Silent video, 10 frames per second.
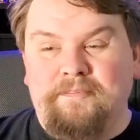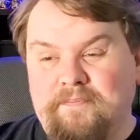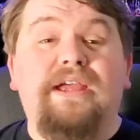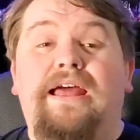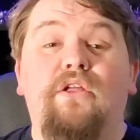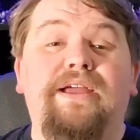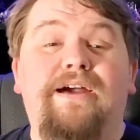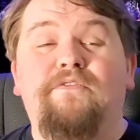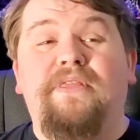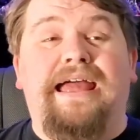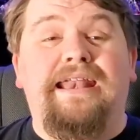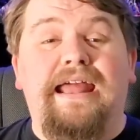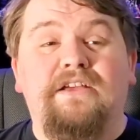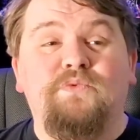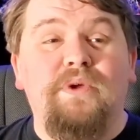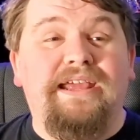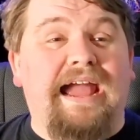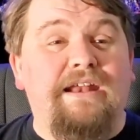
So yeah, look out for that next week,